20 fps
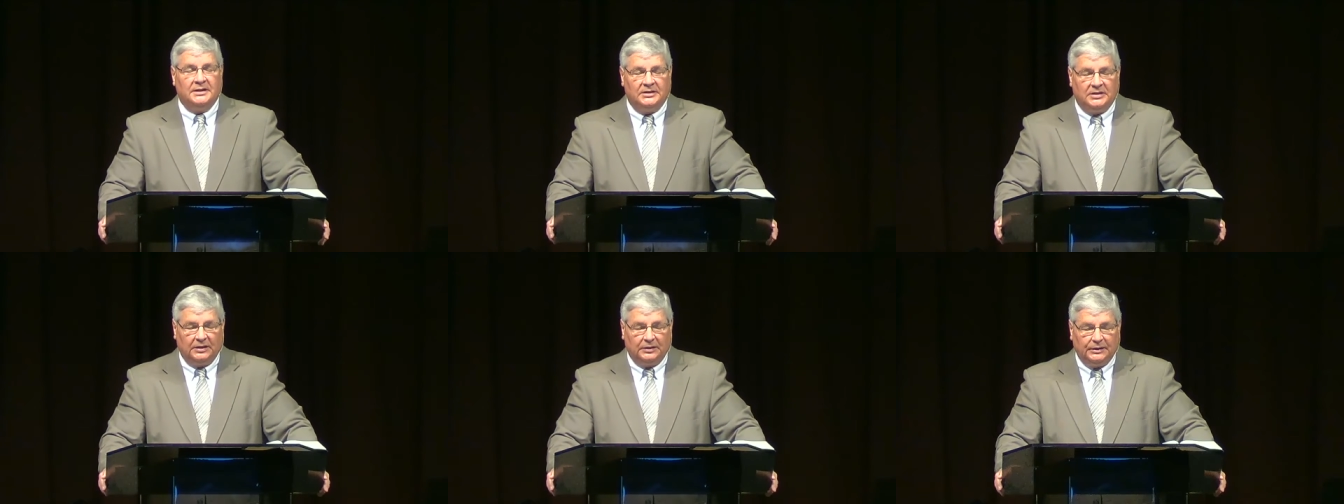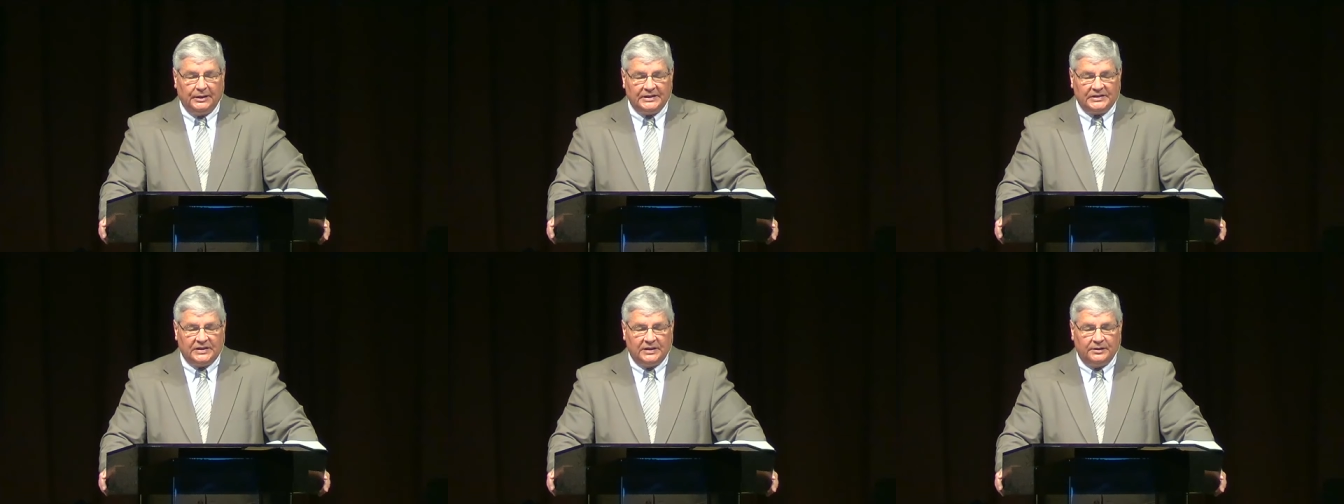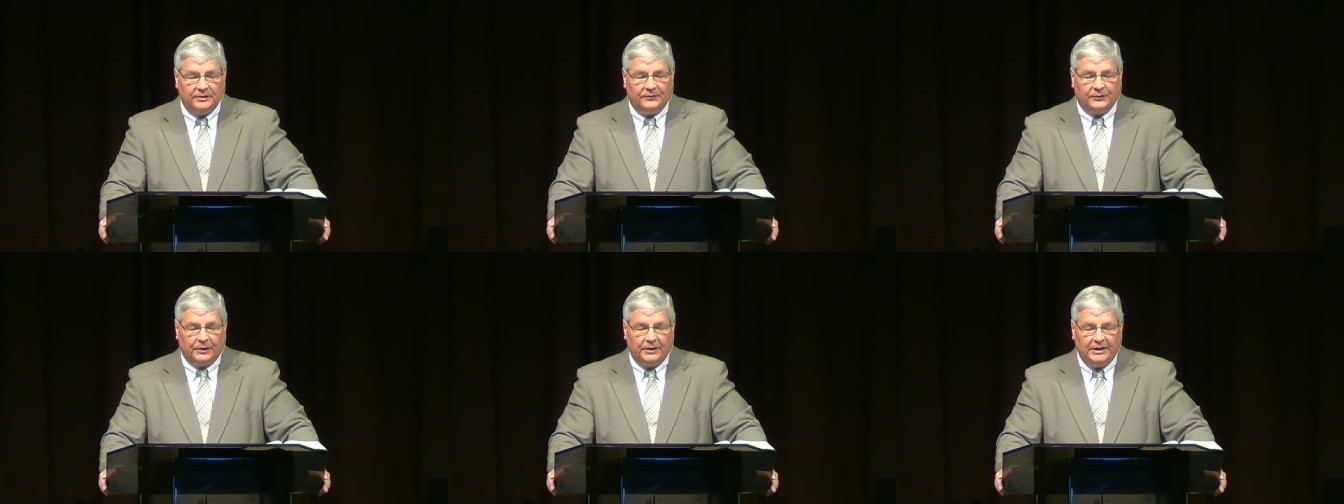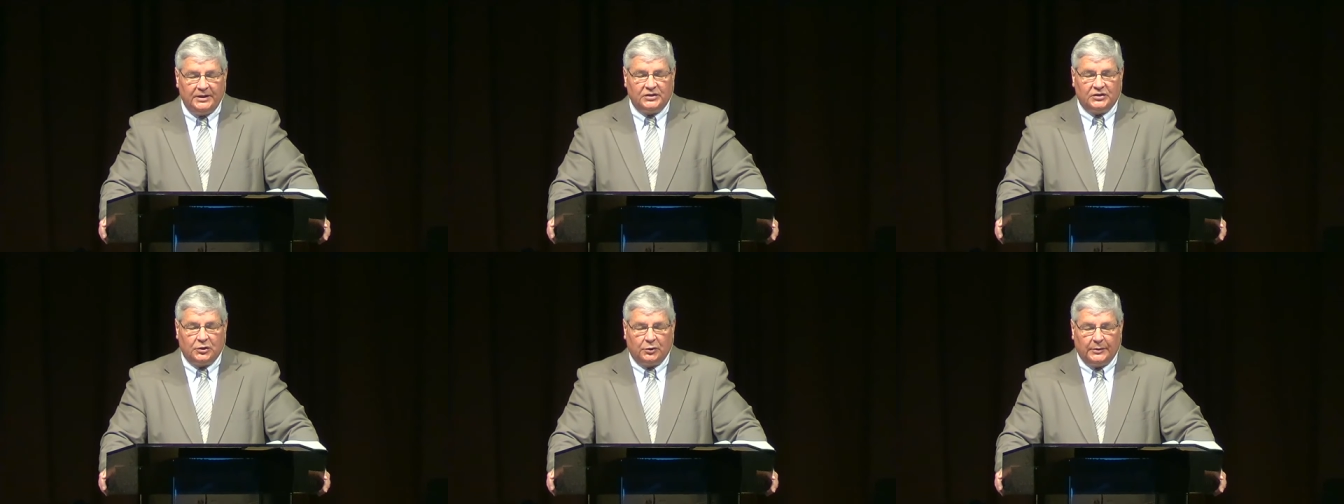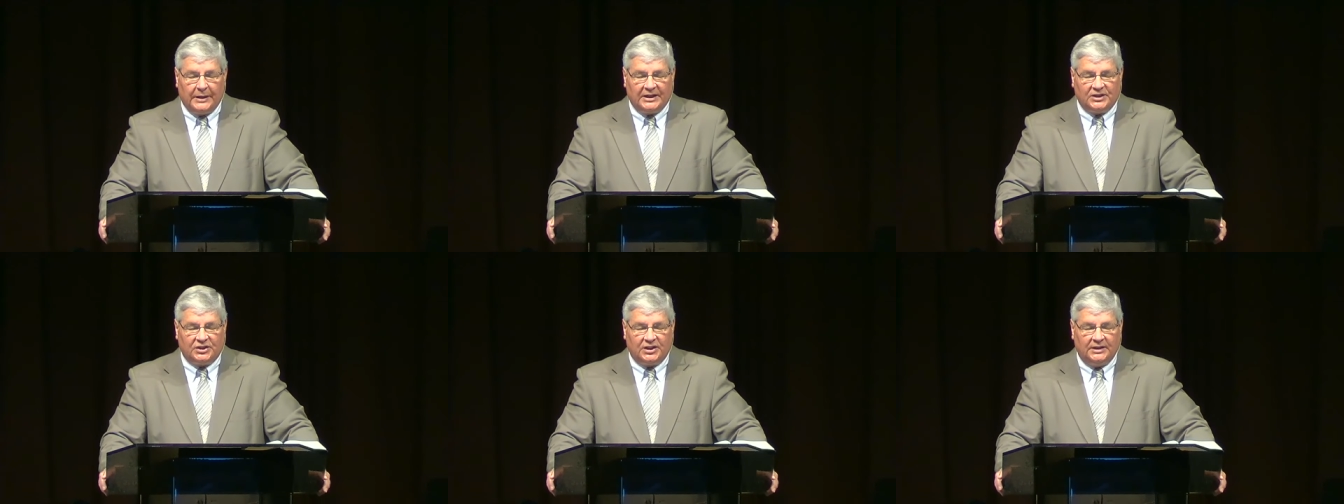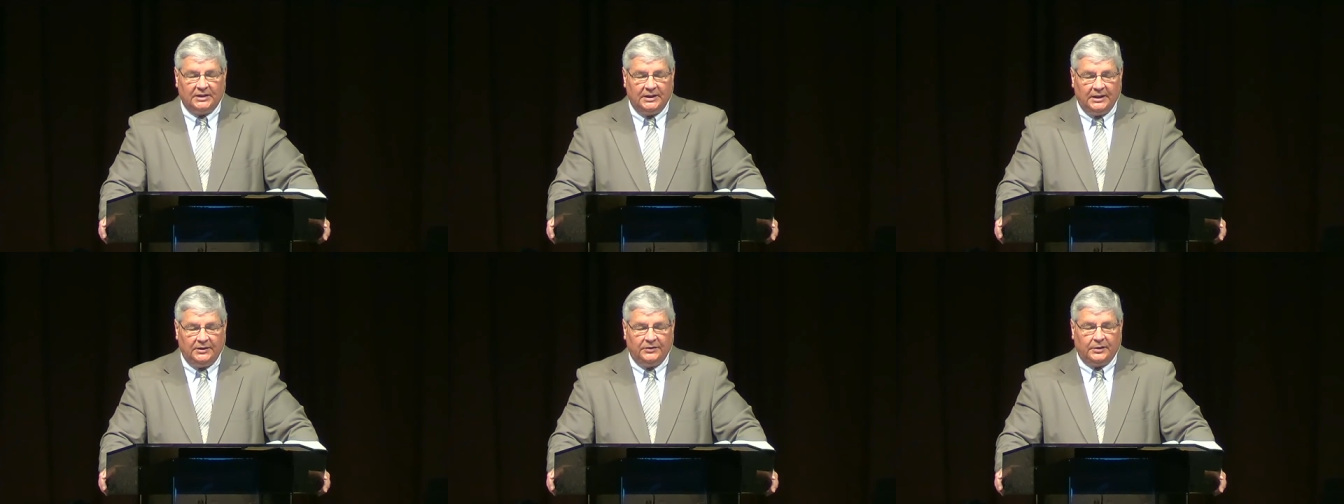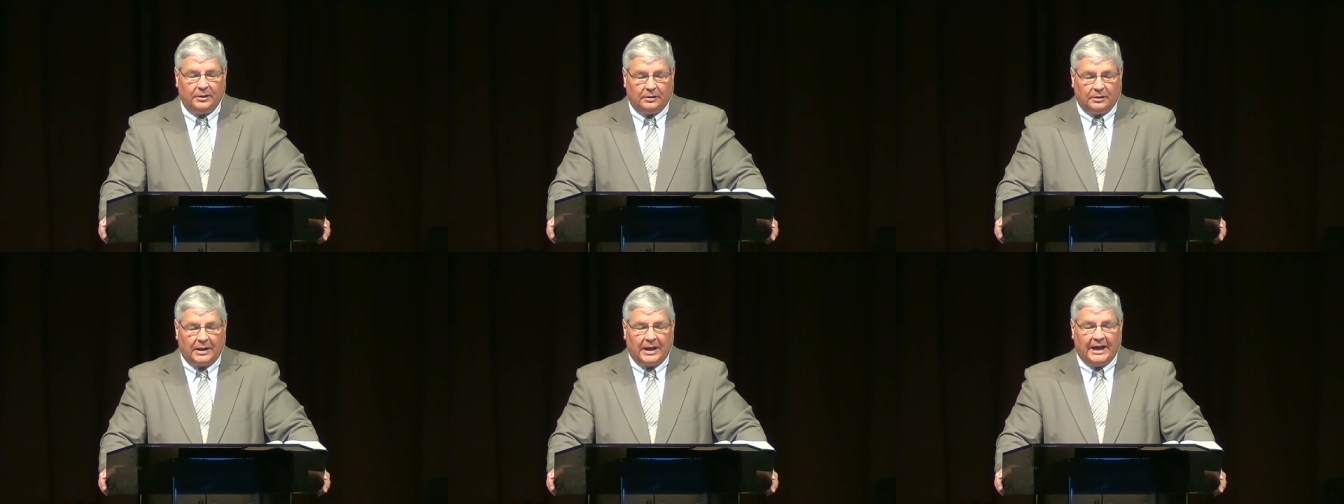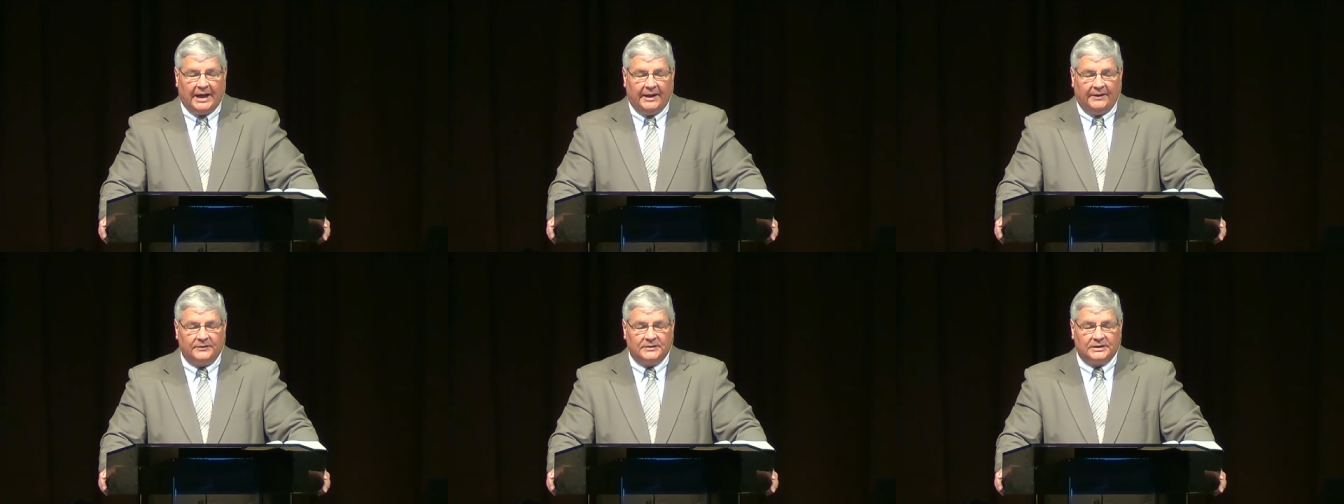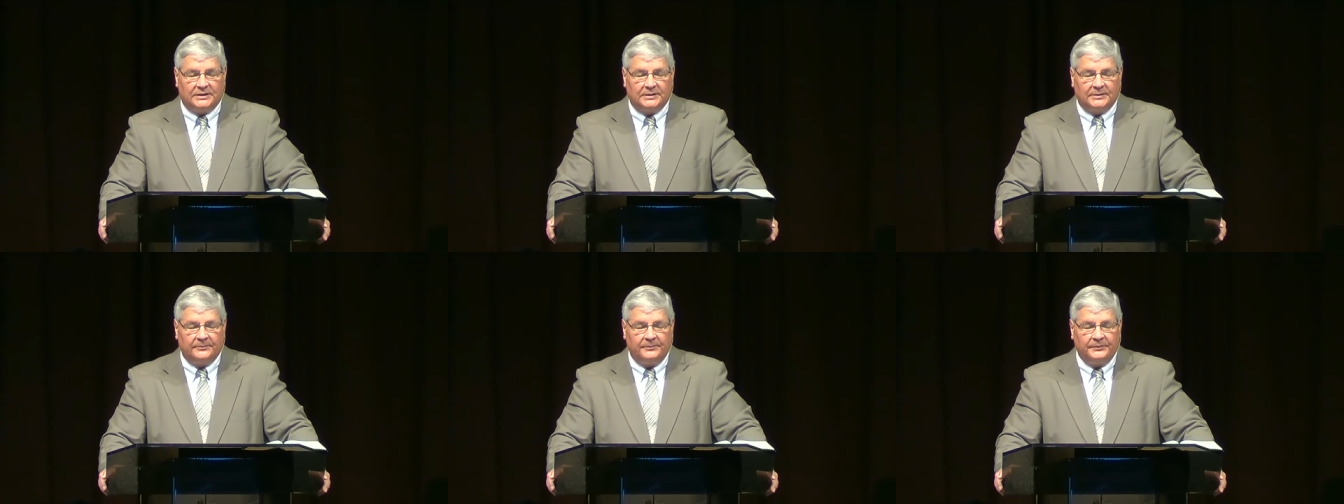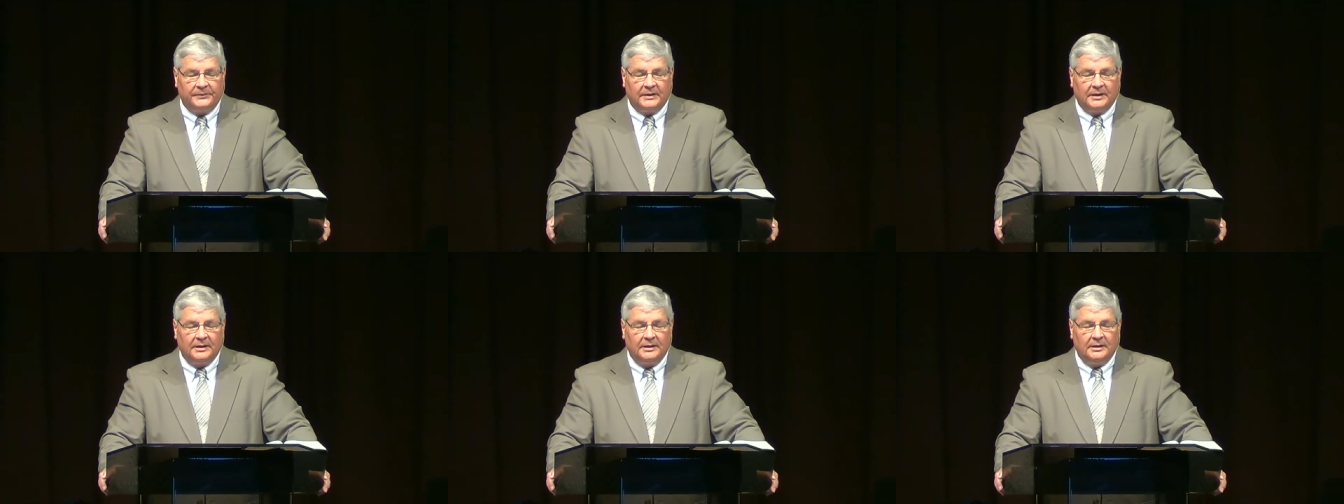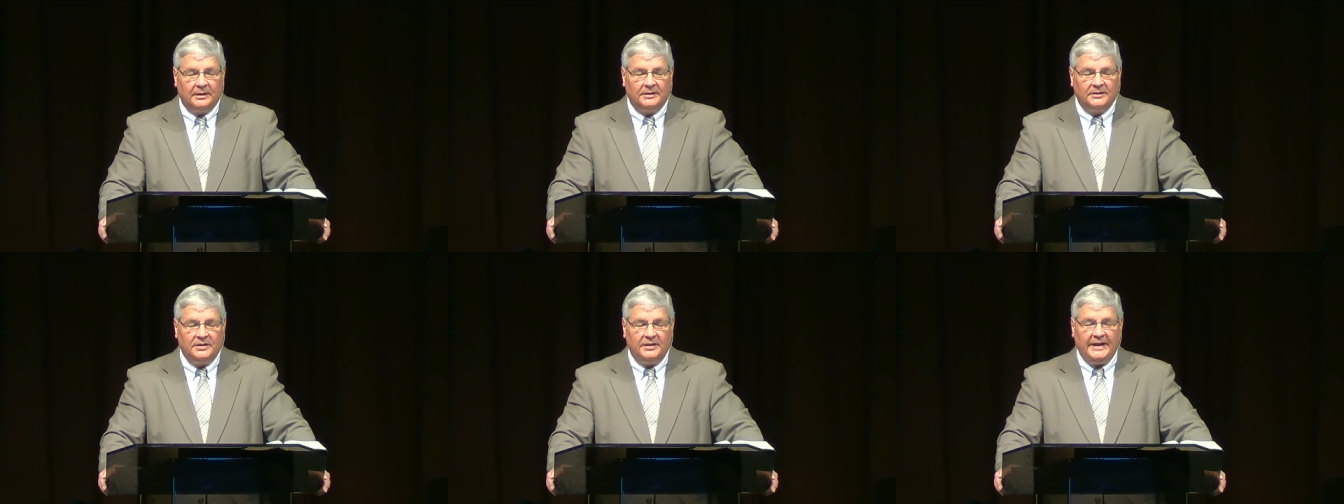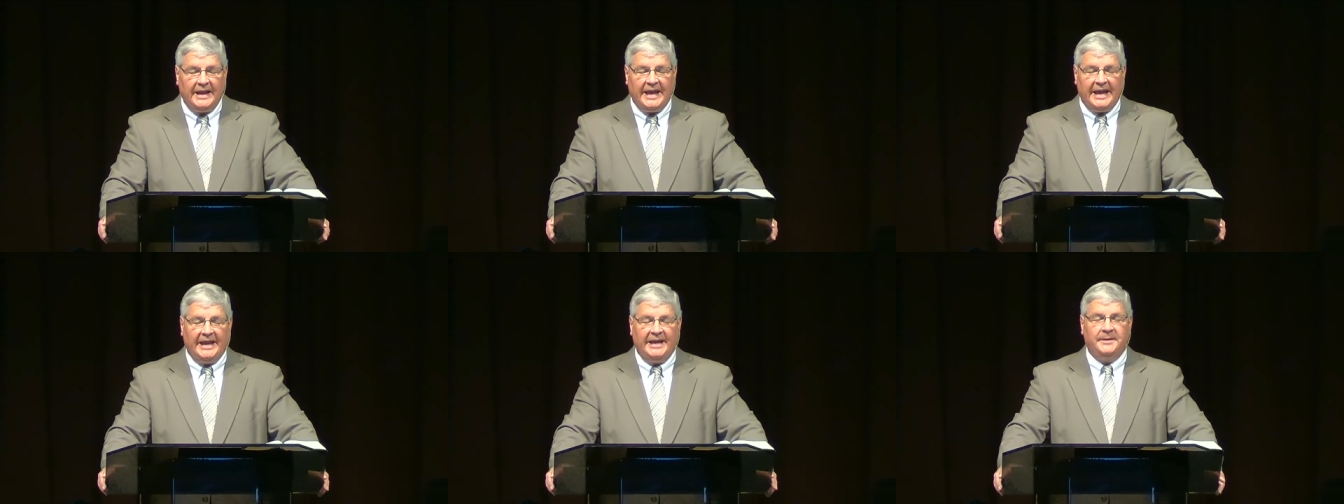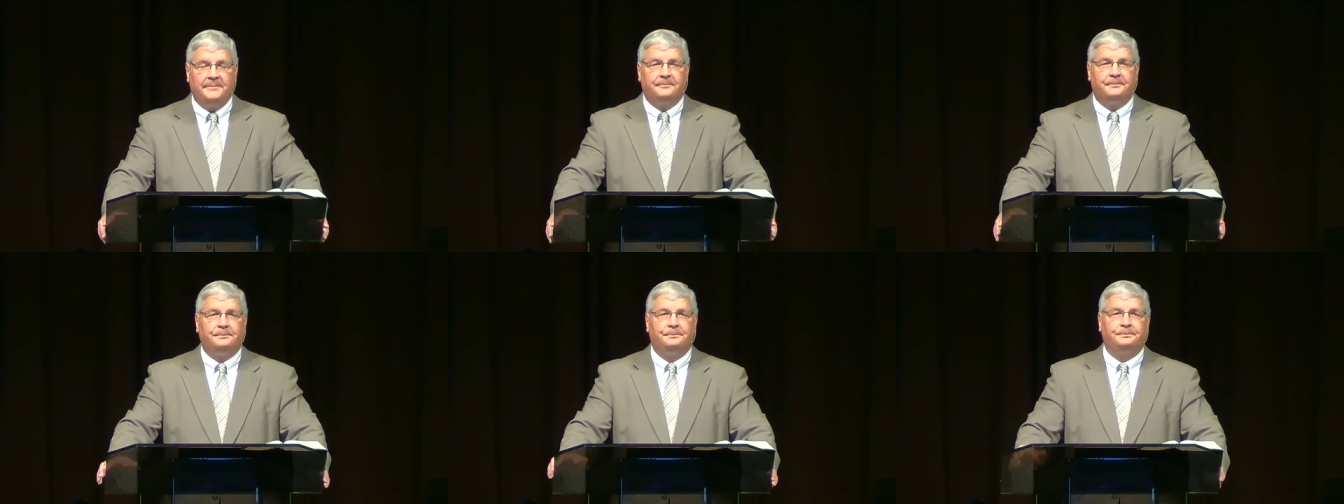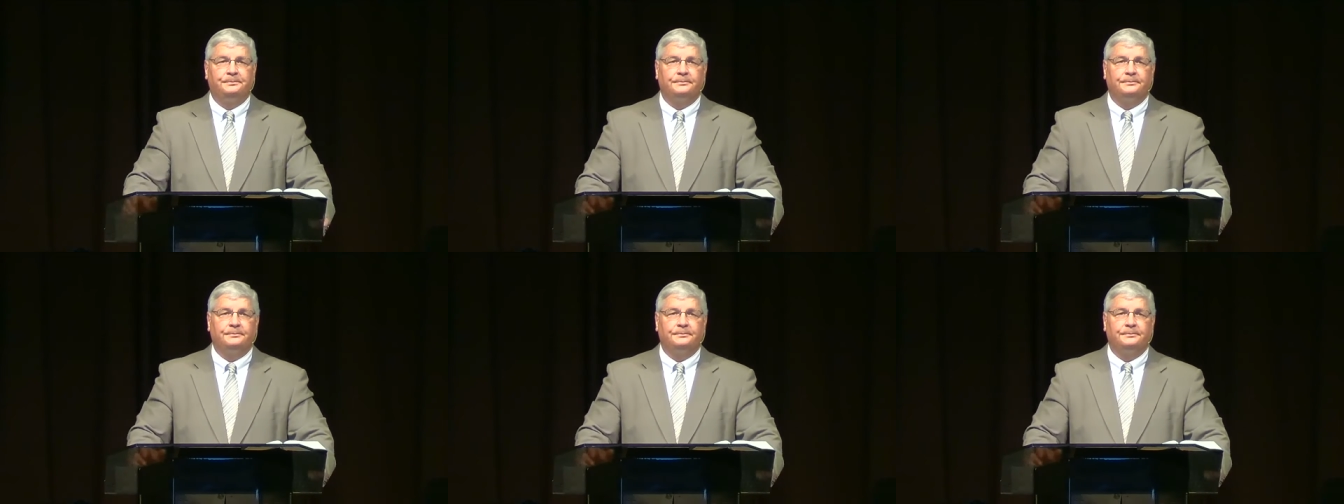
to listen for his direction in their lives. Today,